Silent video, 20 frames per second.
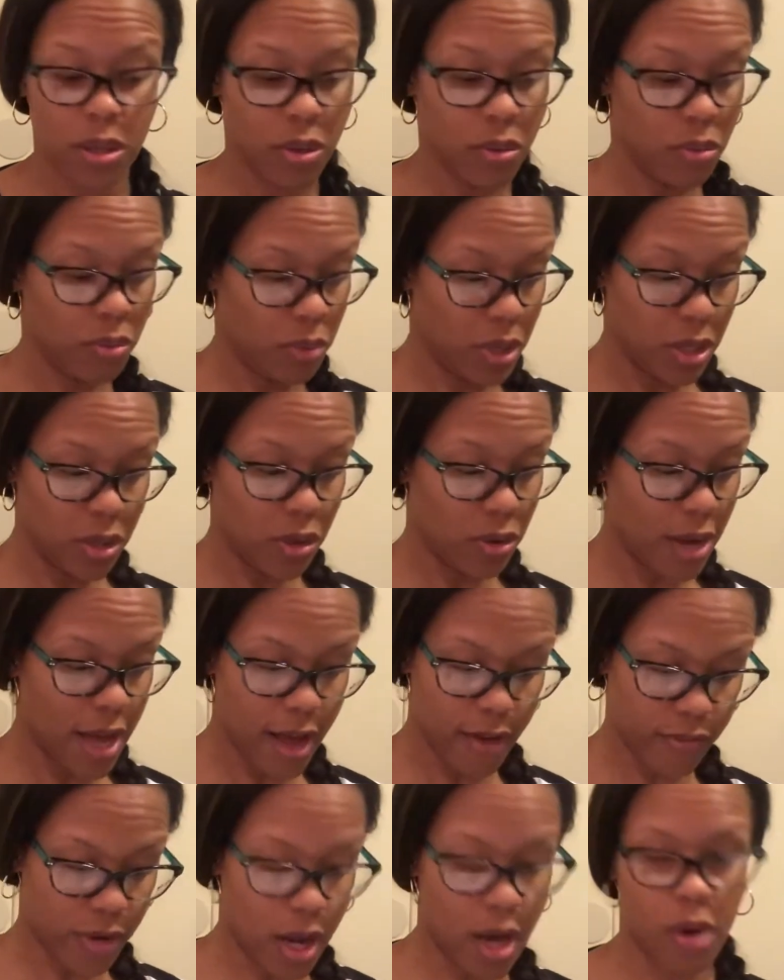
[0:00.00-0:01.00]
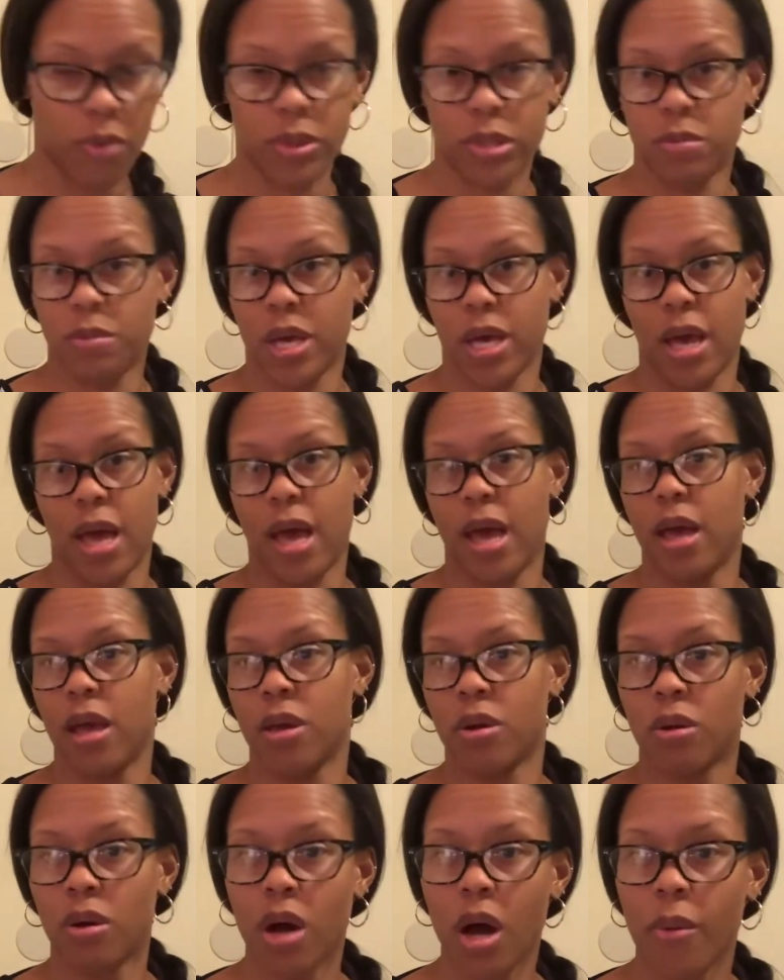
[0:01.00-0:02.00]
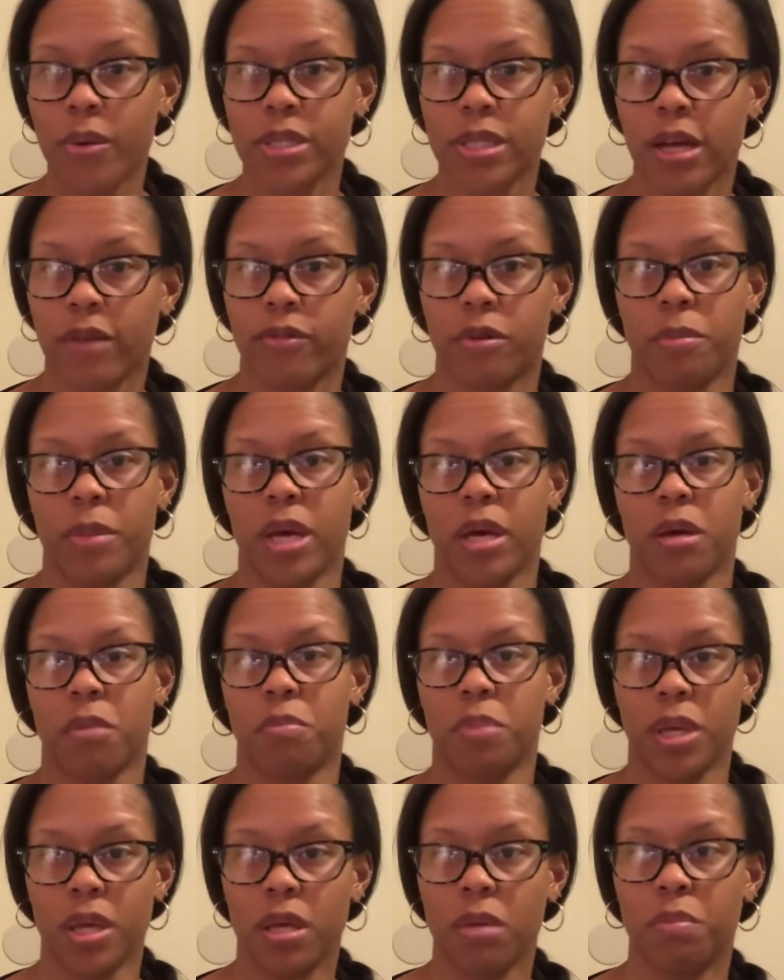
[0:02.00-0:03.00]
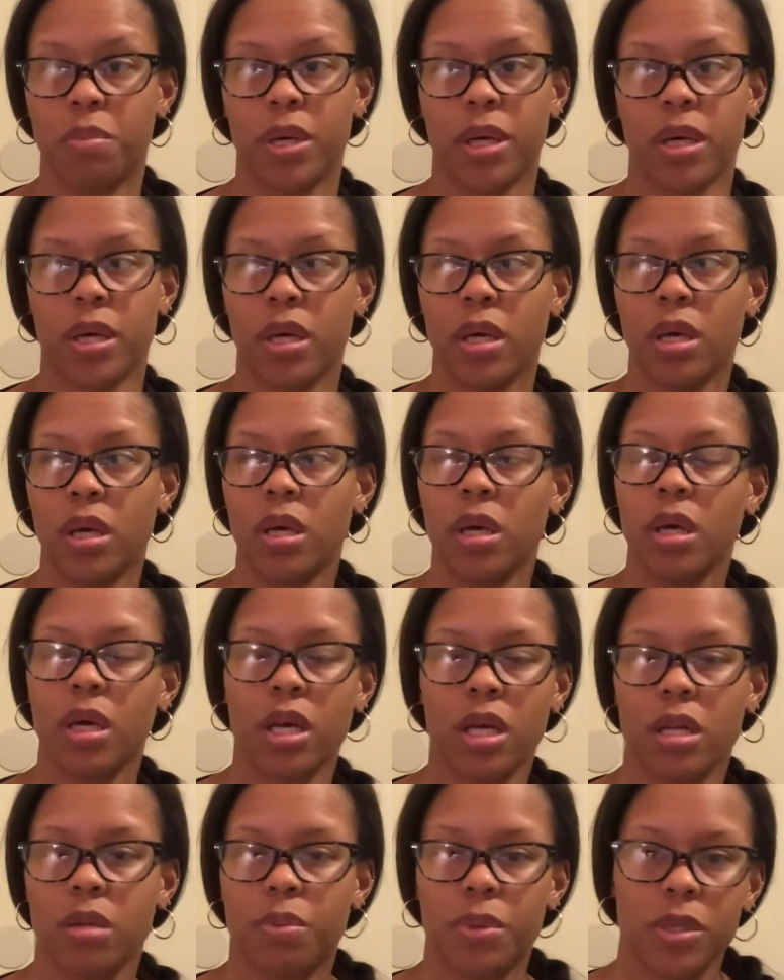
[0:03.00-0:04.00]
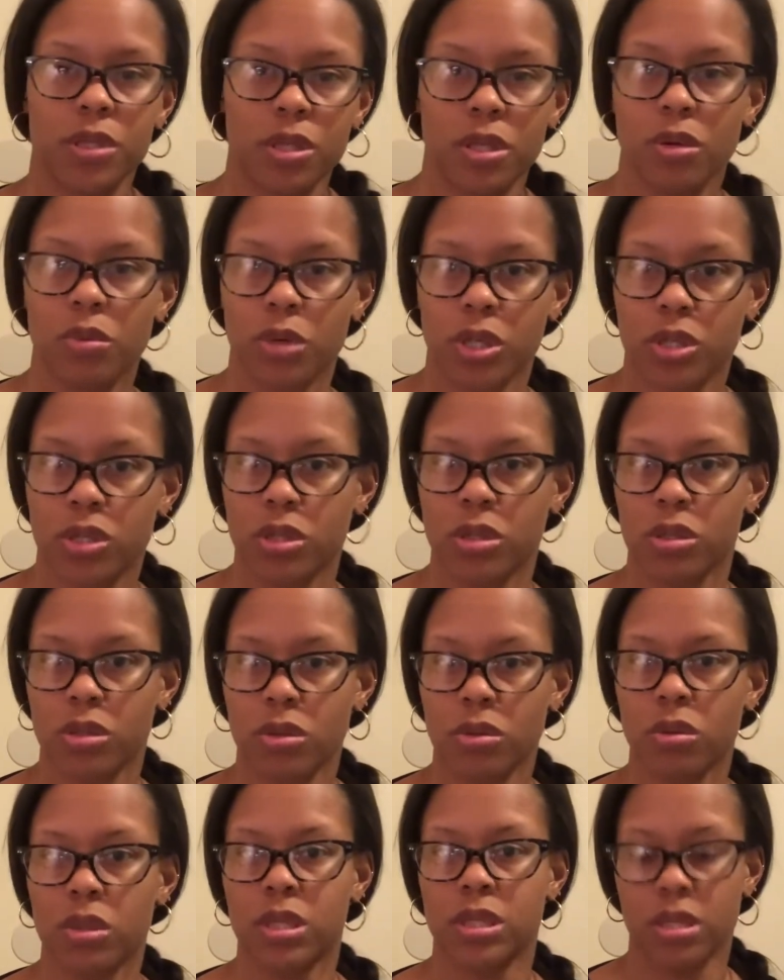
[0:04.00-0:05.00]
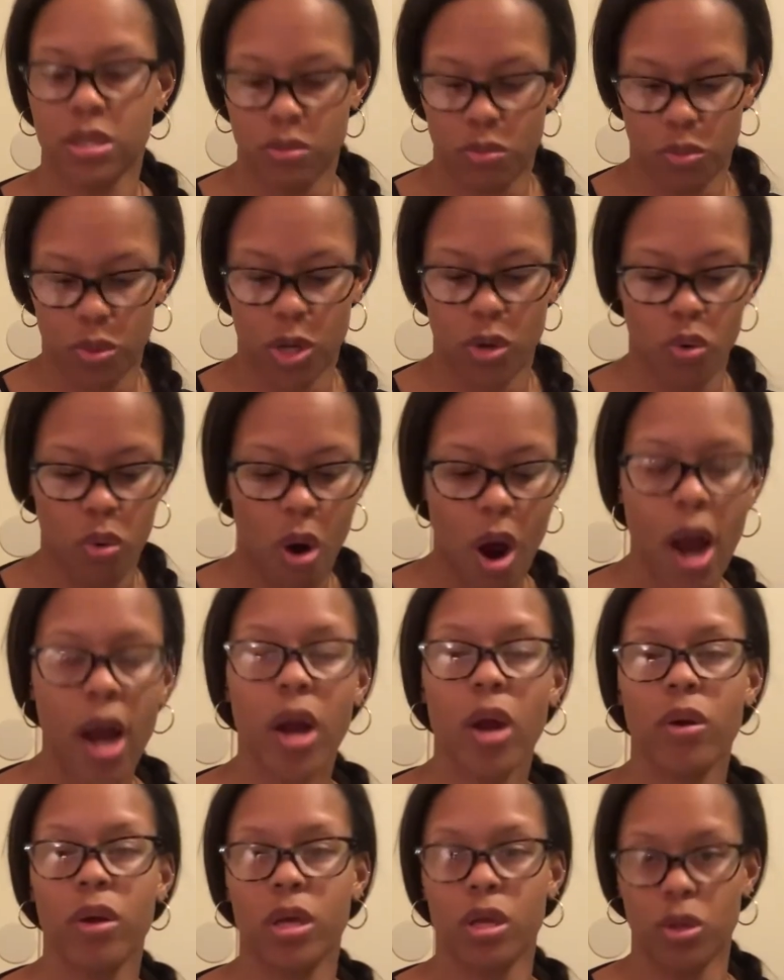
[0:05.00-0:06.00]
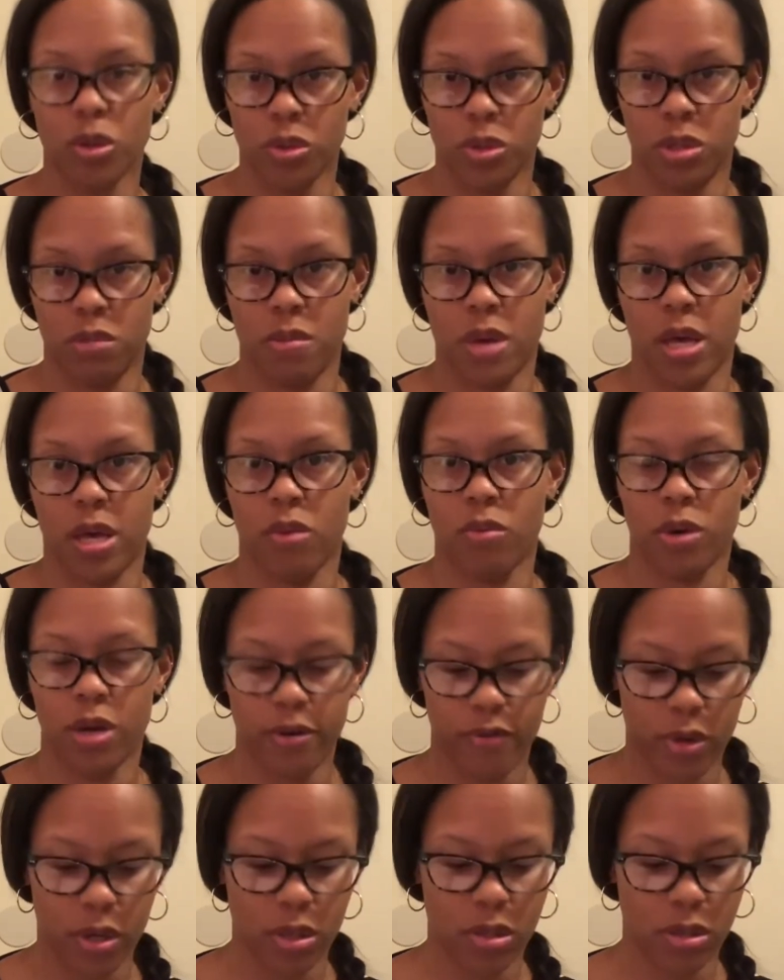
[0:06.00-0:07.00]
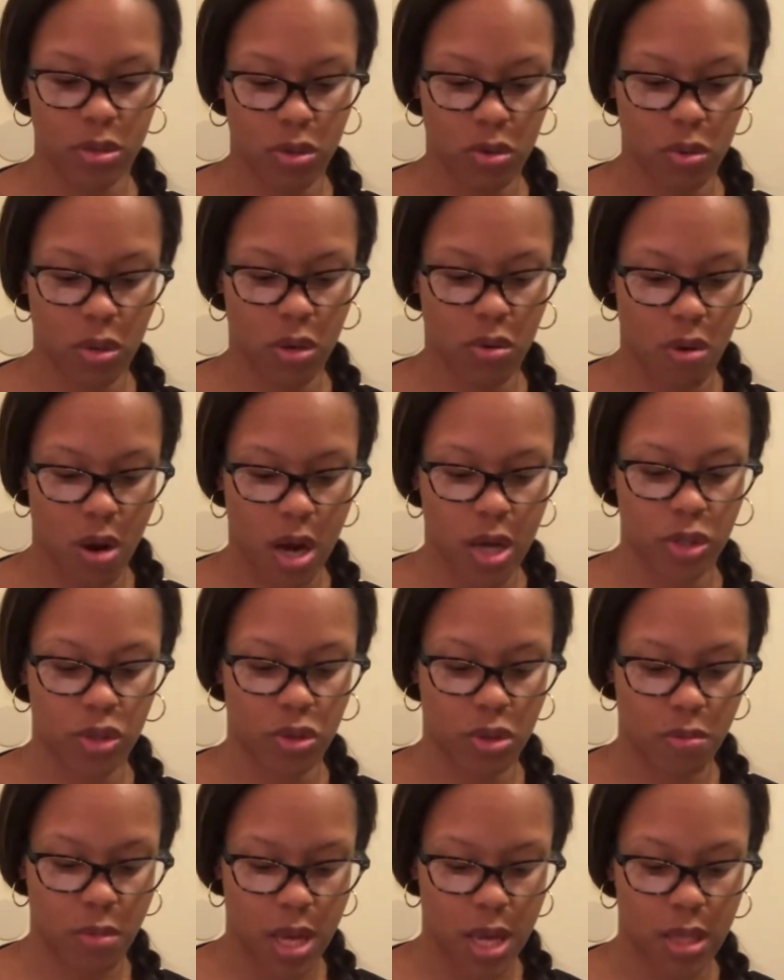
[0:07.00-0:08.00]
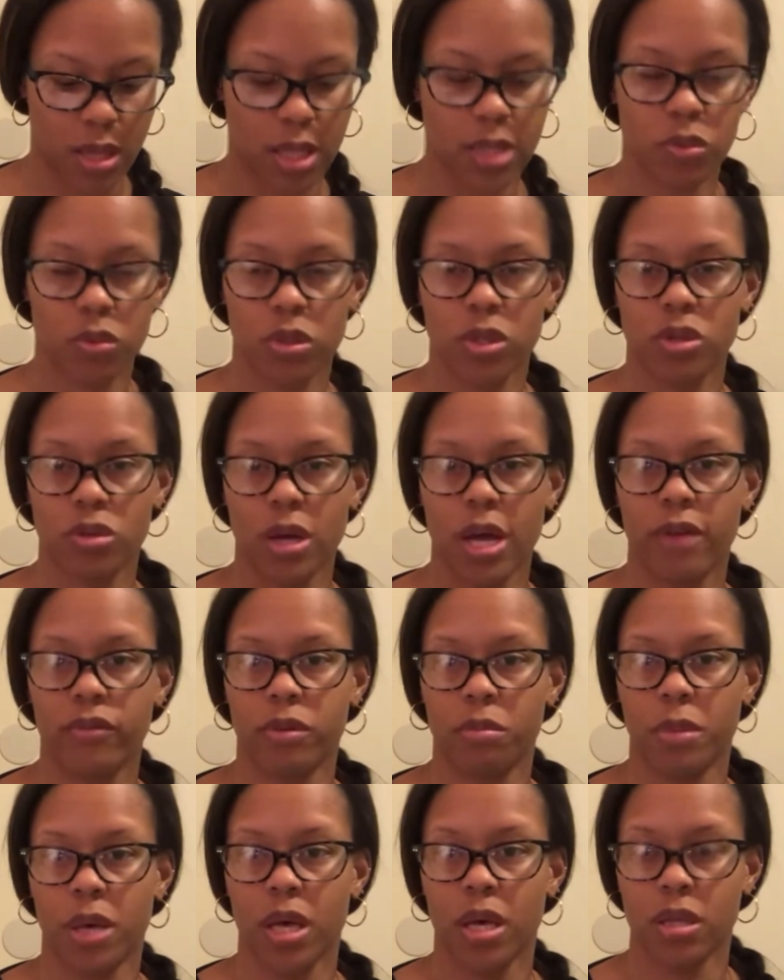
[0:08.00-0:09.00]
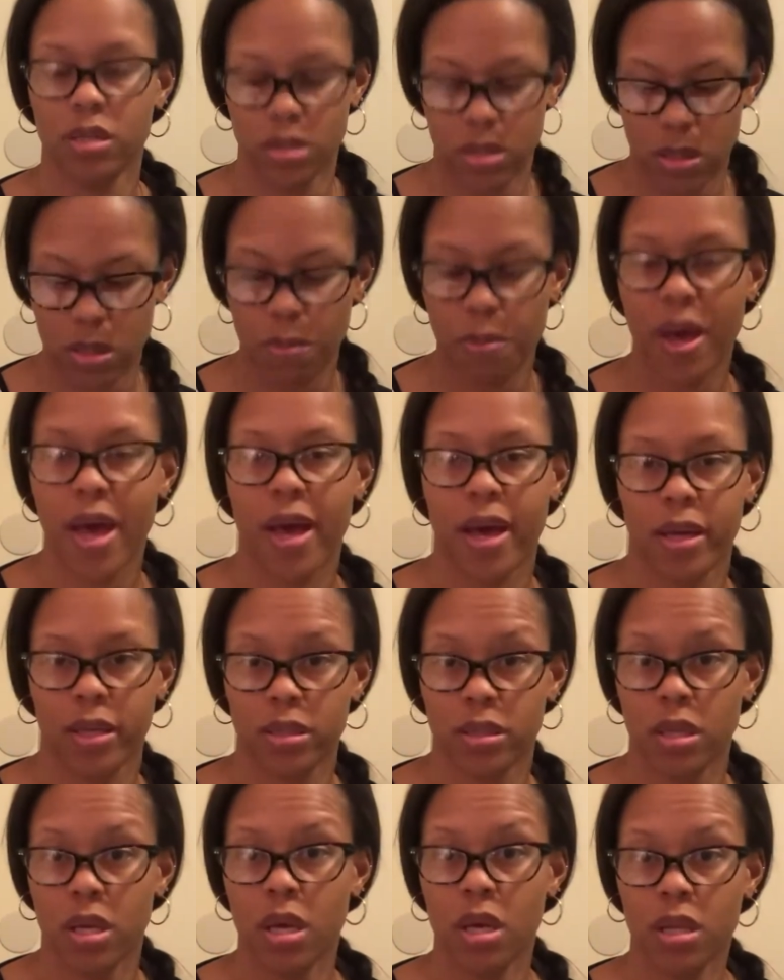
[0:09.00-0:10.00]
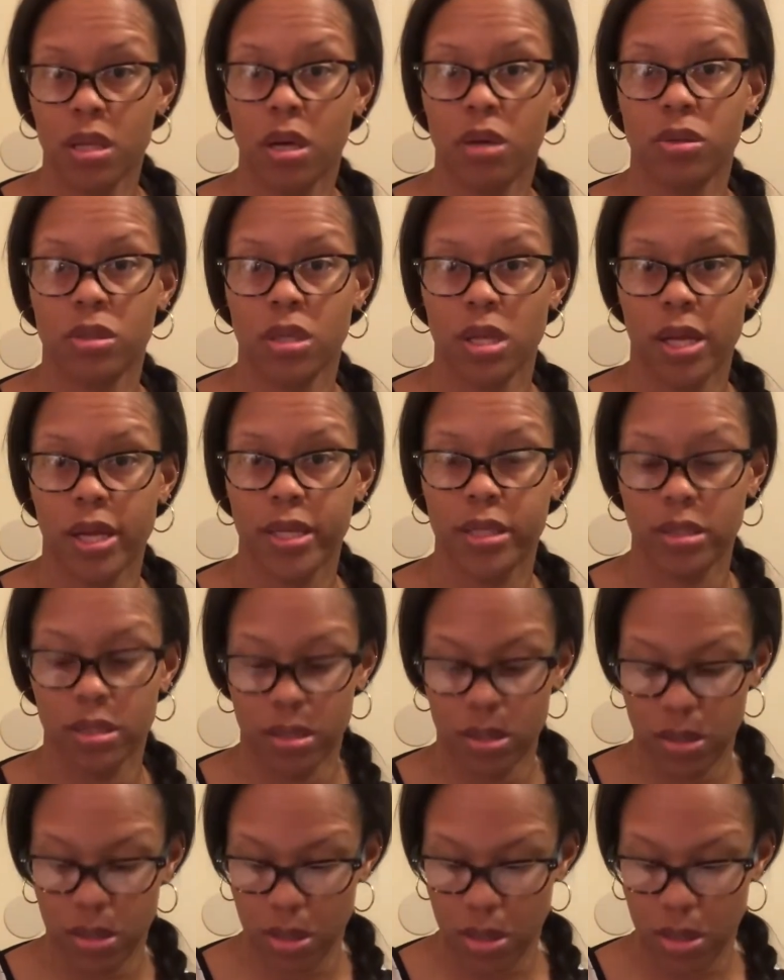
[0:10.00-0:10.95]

You don't have to always make an A, you don't always have to make a B, but it depends on what your school is requiring you to make. Whatever your school requires you to make, that's what you have to make to pass those classes.